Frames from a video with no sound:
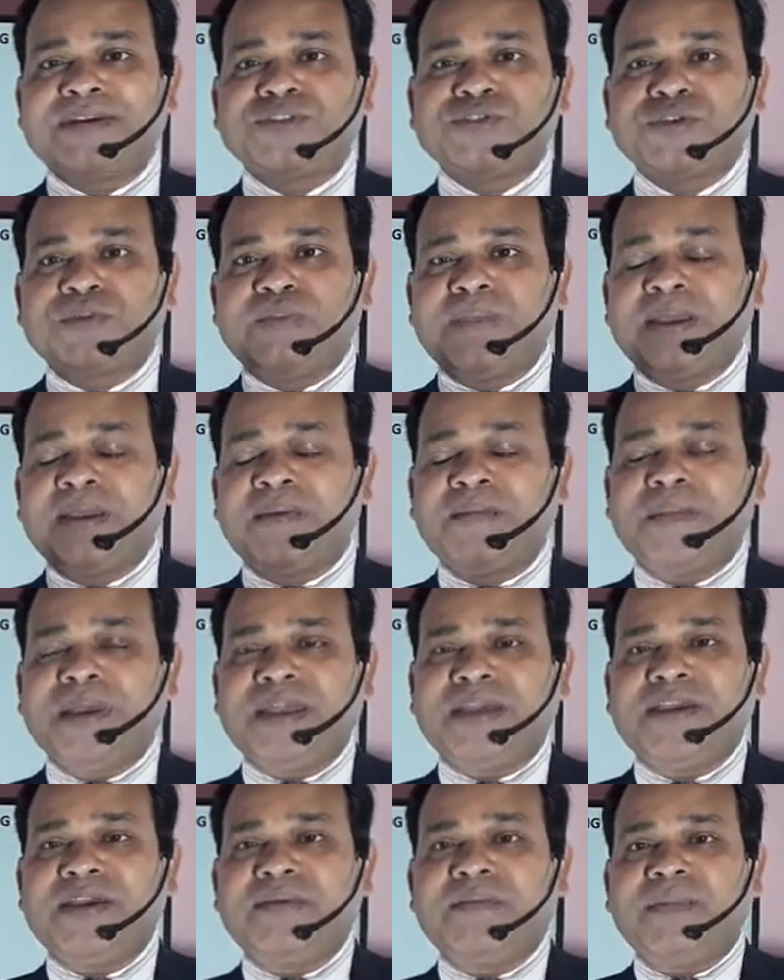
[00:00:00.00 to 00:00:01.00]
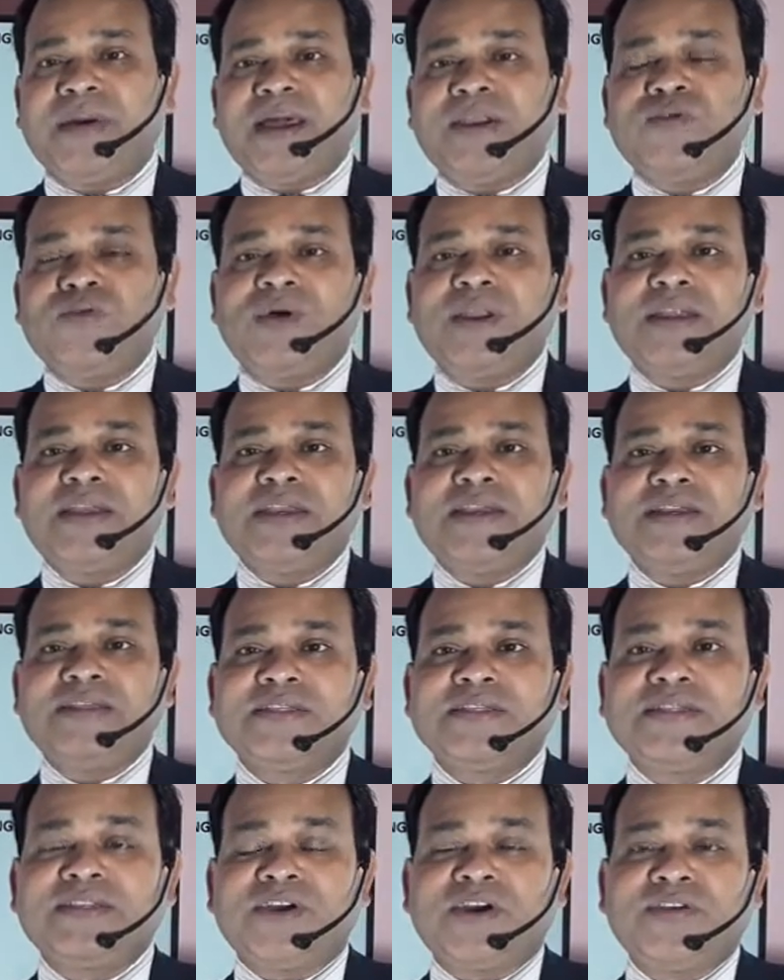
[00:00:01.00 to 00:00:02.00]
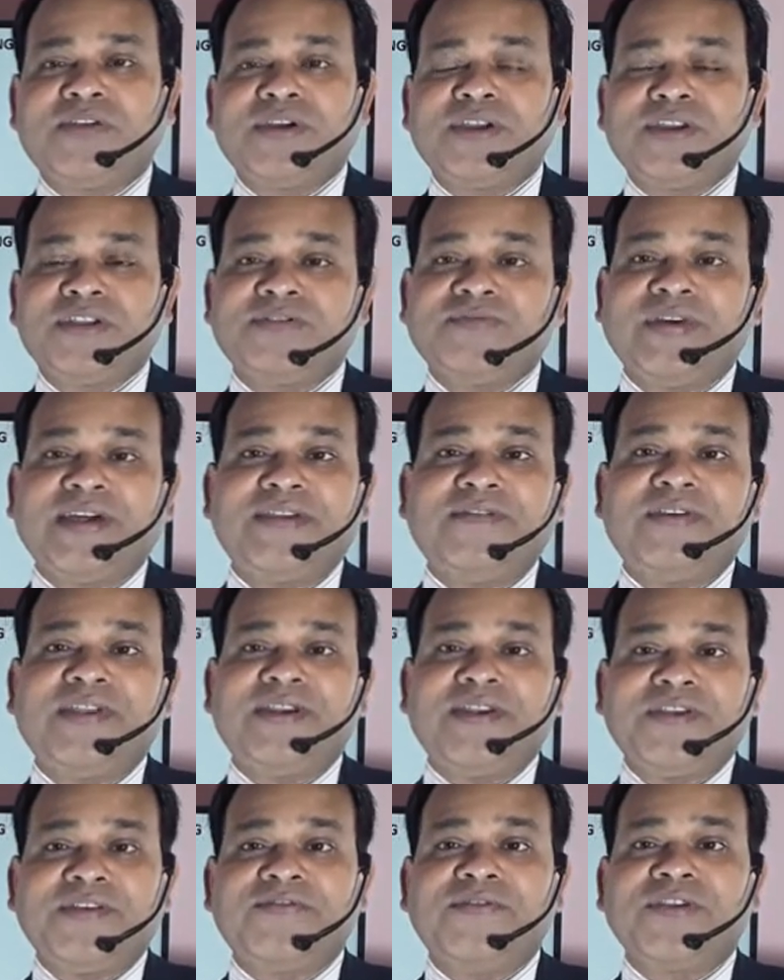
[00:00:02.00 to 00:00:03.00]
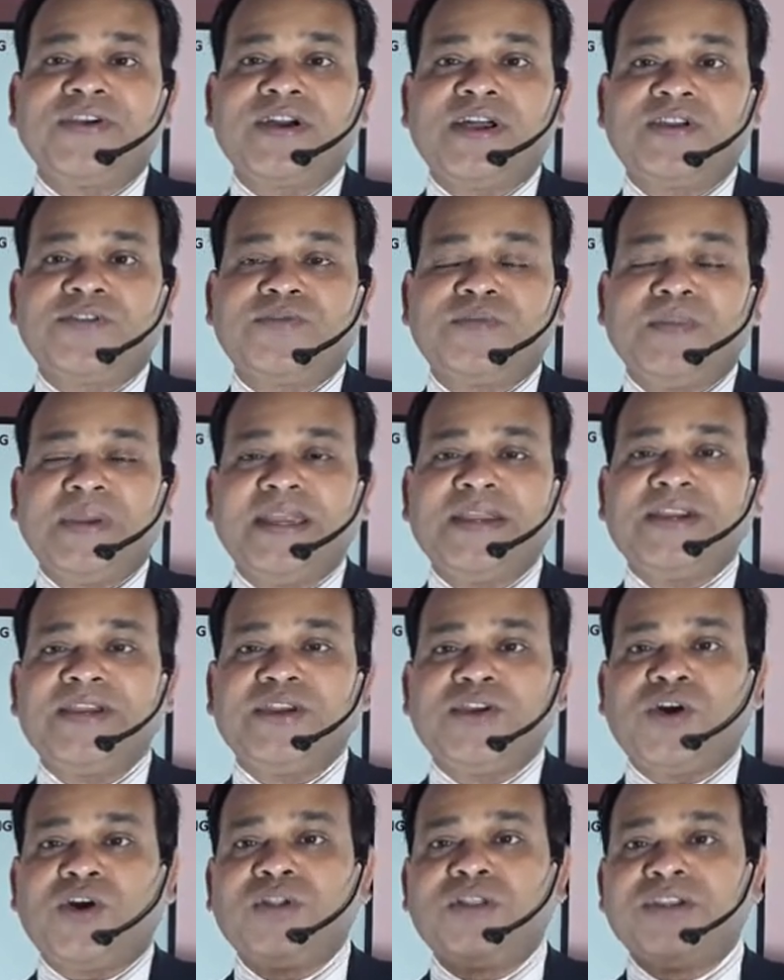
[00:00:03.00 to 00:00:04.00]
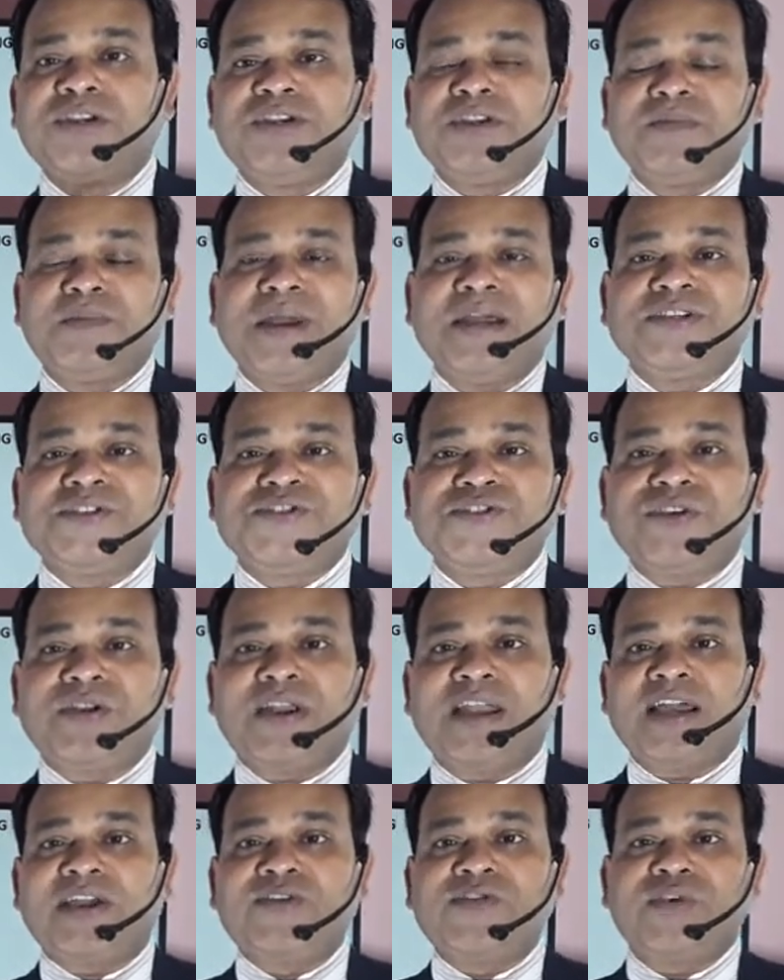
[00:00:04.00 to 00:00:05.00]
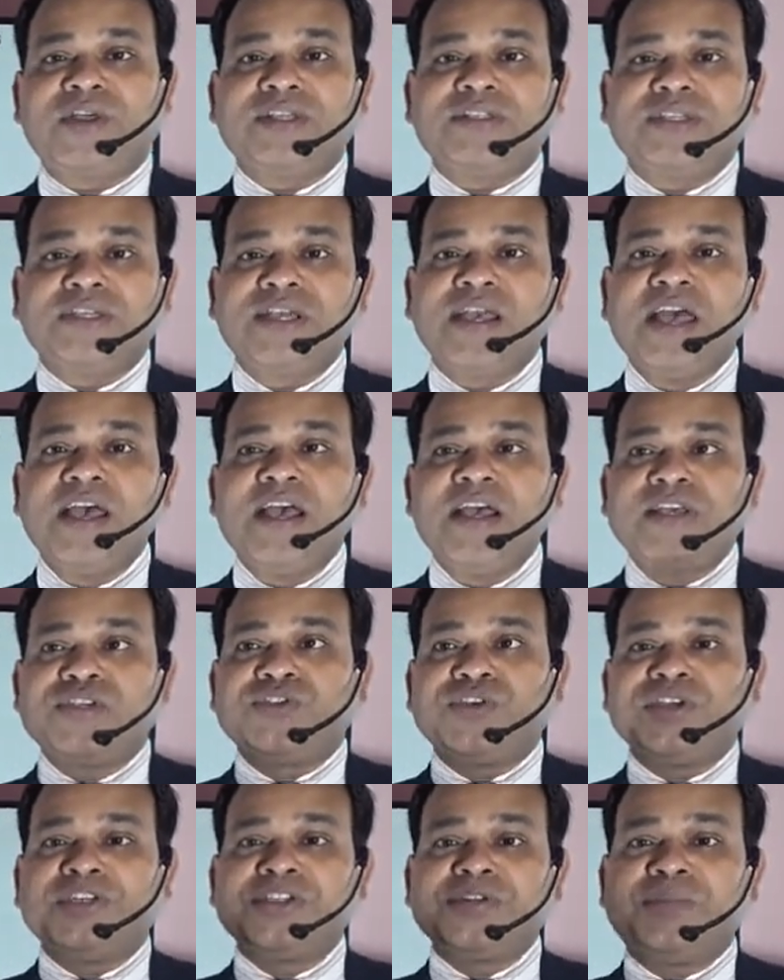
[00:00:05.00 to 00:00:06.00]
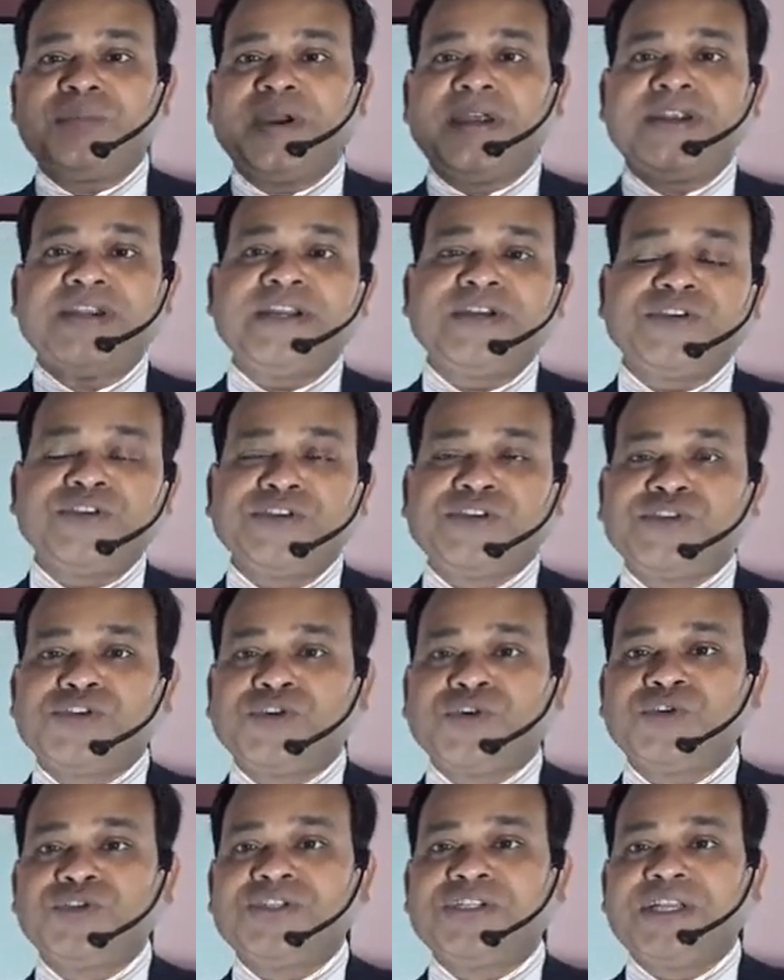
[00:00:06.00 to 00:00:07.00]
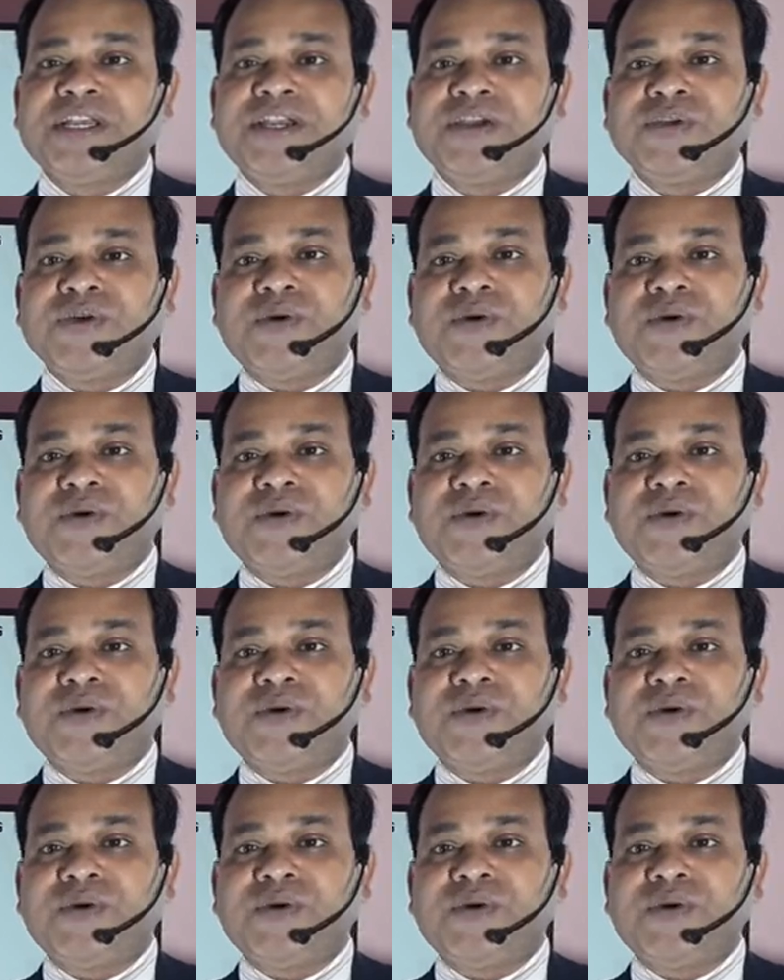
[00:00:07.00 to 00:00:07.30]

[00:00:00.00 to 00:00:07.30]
so by making manually it very, very difficult to maintain all the dimensional accuracy. So it is better to choose the